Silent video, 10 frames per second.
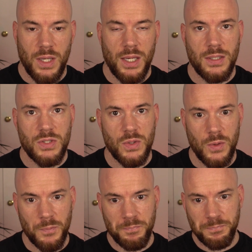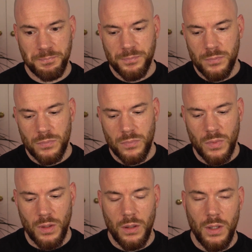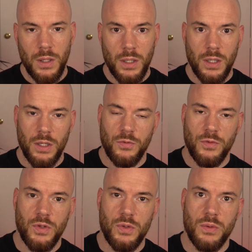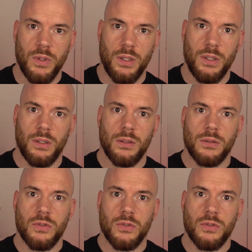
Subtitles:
And so if you are